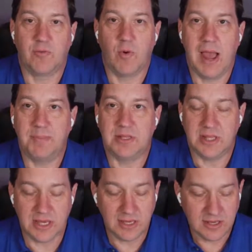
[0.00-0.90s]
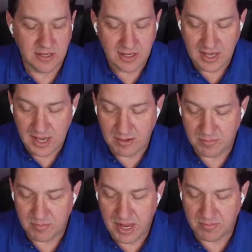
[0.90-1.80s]
rapidly.
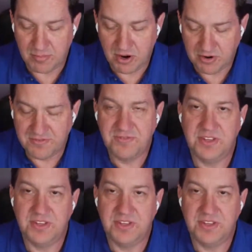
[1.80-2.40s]
And part of